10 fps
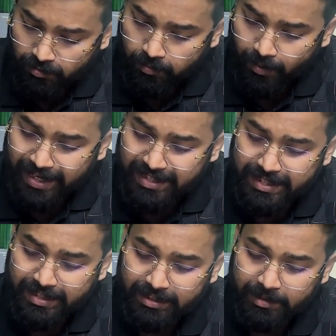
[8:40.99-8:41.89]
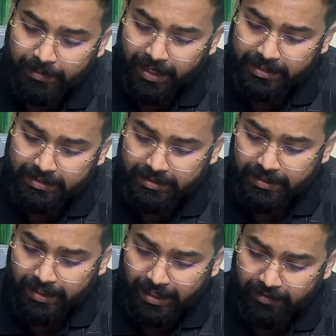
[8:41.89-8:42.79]
C3 plants
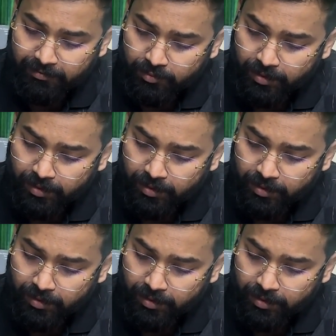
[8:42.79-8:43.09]
have to